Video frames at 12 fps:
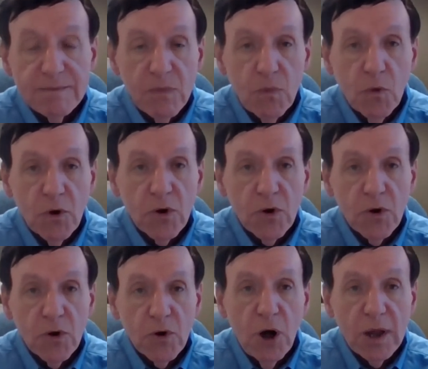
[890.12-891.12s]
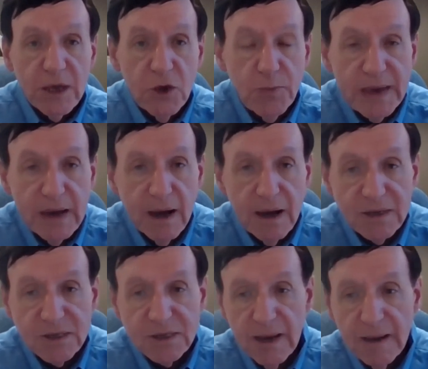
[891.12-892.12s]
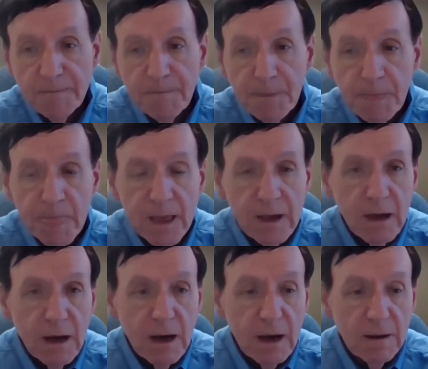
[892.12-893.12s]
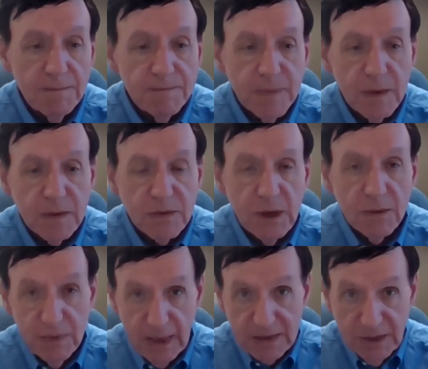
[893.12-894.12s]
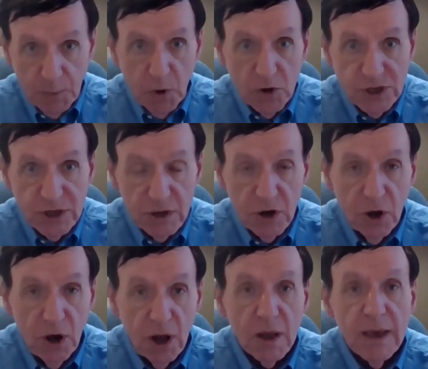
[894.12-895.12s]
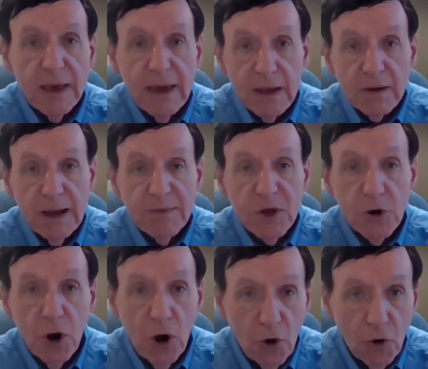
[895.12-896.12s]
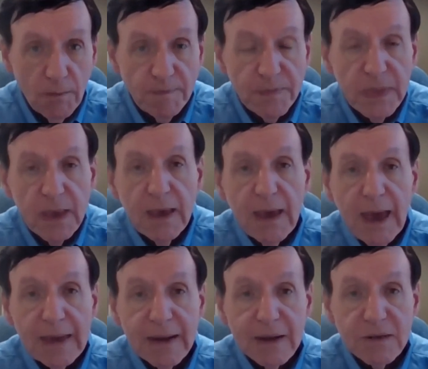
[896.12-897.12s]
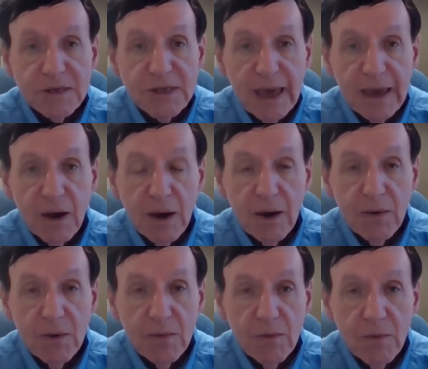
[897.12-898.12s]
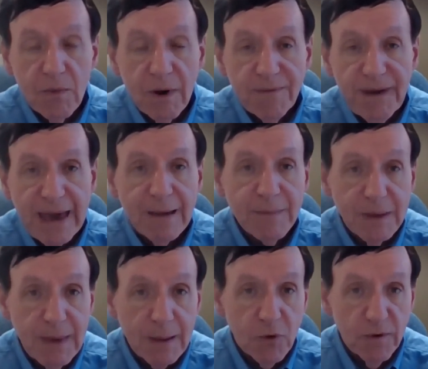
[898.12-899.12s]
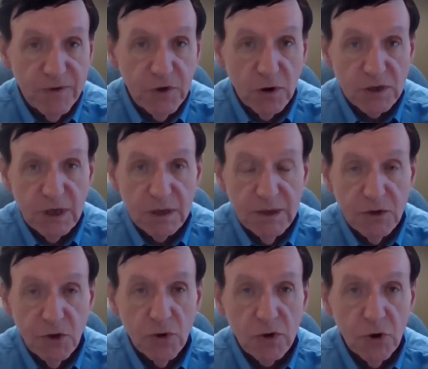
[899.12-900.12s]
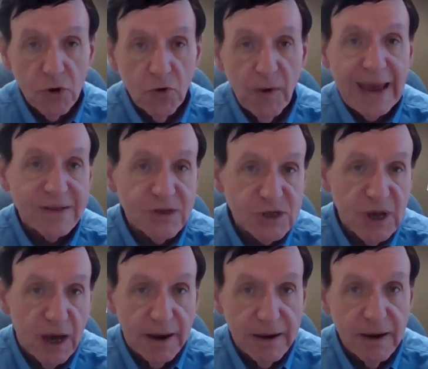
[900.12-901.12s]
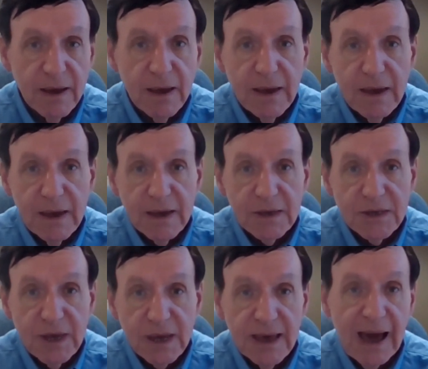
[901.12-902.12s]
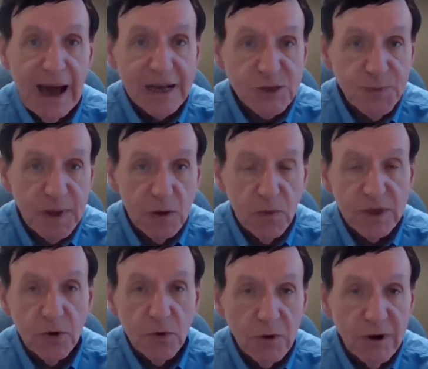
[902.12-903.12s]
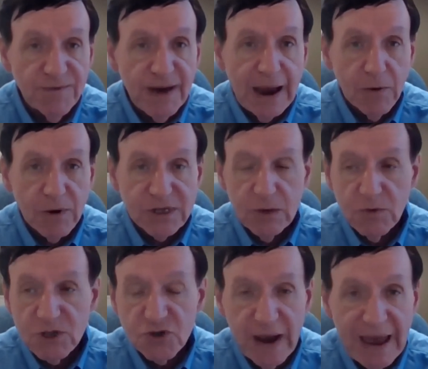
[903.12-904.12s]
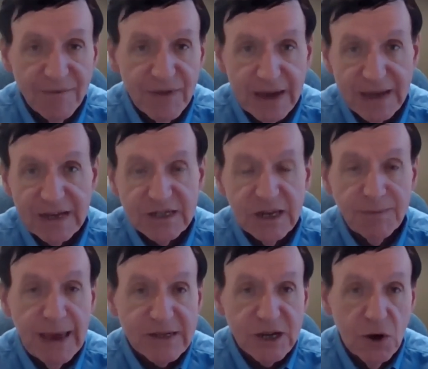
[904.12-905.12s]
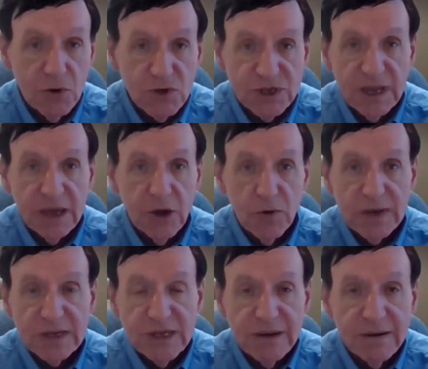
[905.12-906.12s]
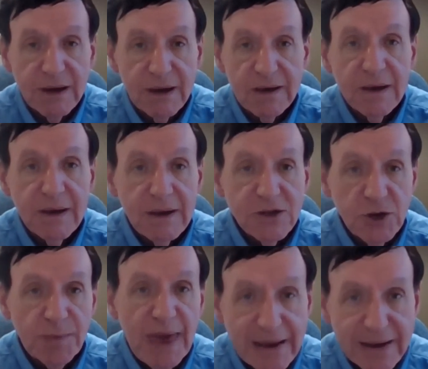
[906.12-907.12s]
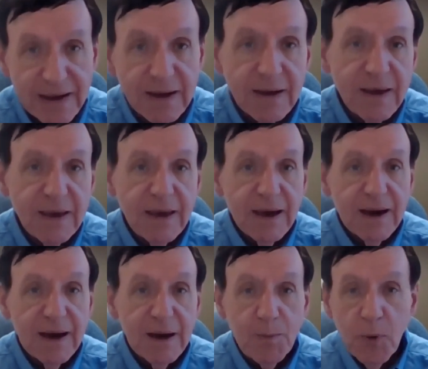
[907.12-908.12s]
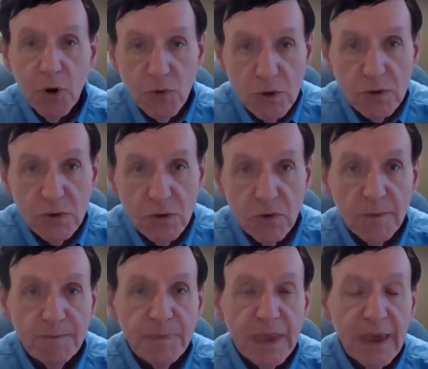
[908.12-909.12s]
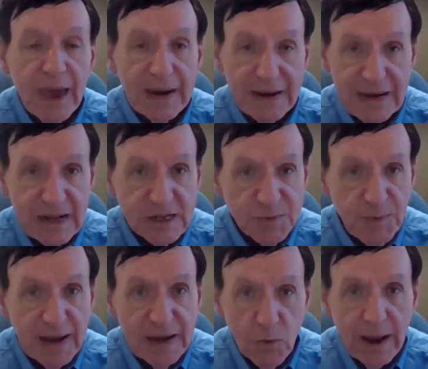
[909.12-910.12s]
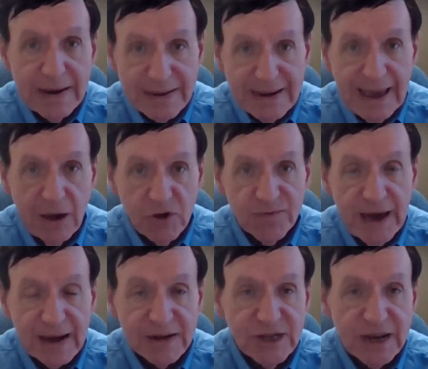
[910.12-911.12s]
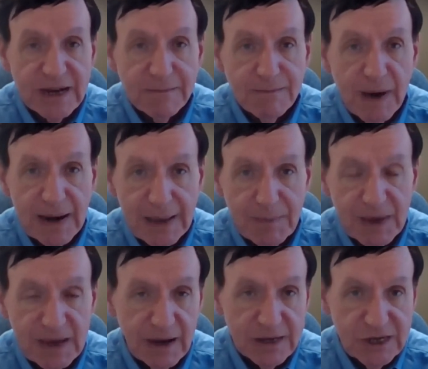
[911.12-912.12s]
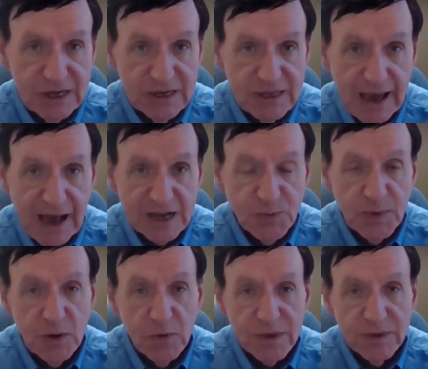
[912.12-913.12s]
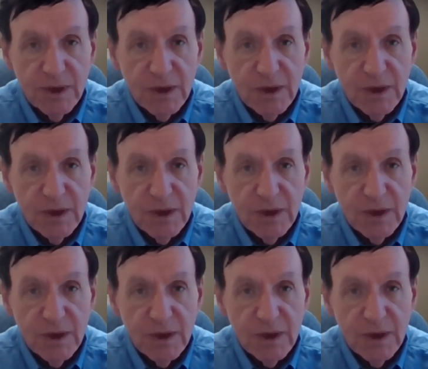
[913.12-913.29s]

we're calling you because as a personal call. It'll come to your home, and it'll say, a family member of yours, your grandson is in the hospital with coronavirus. He was traveling and he's in Mexico City, or he's in Jamaica, Peru, and he needs money right now. You've got to send him money because he's in the hospital with